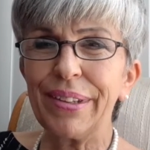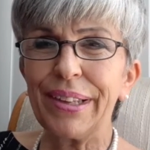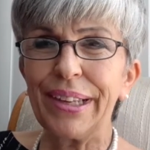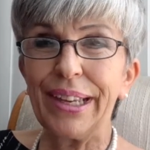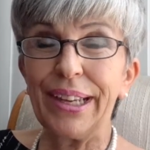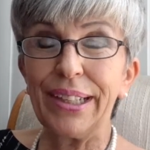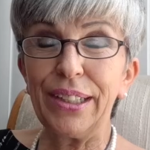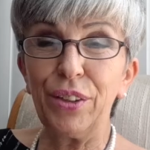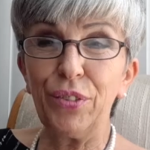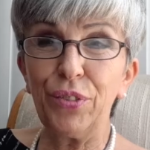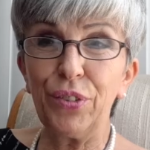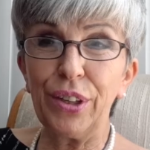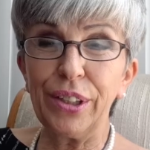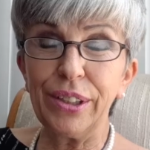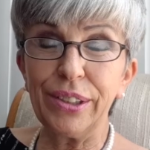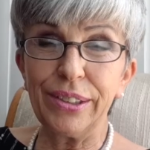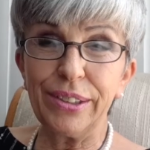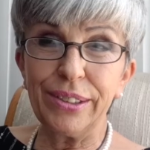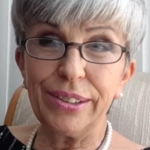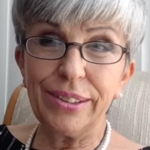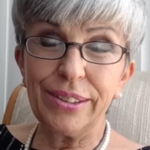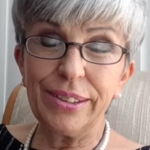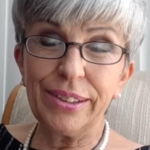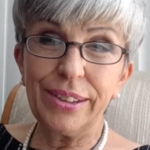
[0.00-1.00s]
And in fact,
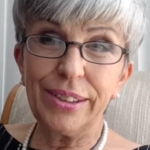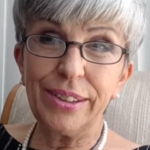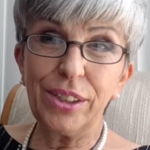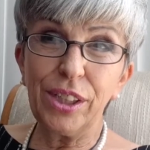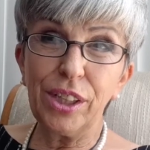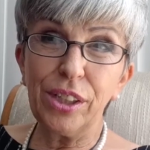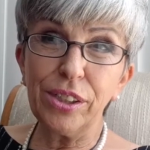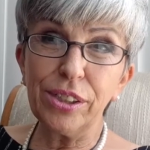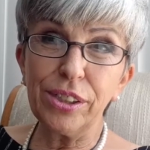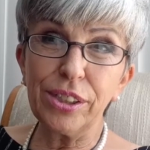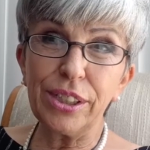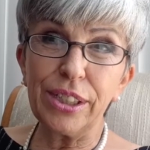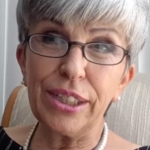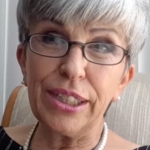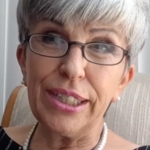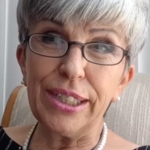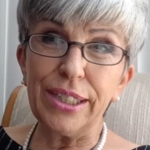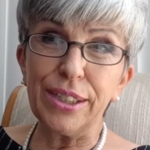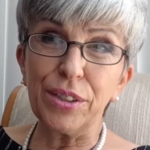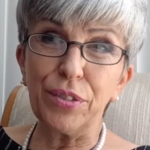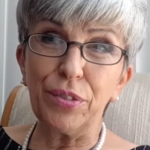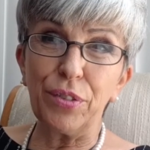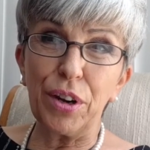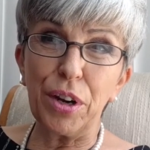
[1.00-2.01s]
dance
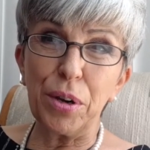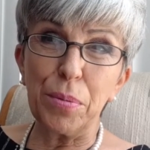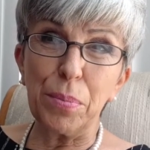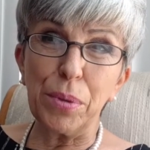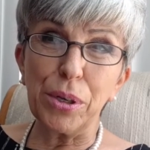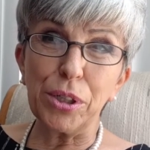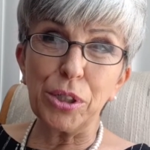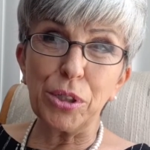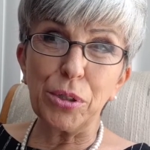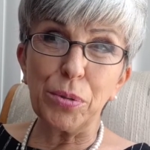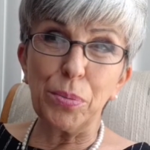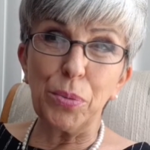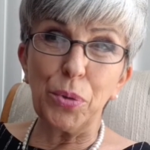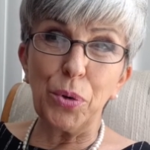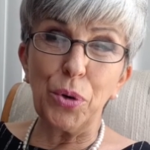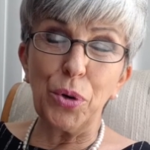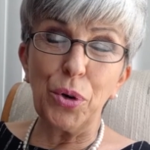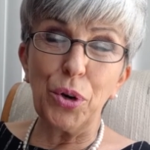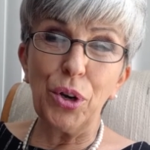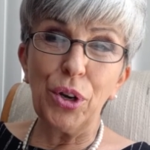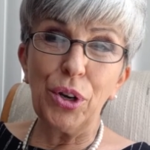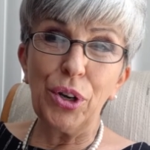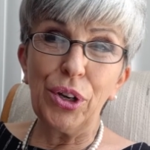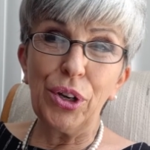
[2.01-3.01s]
is a very much more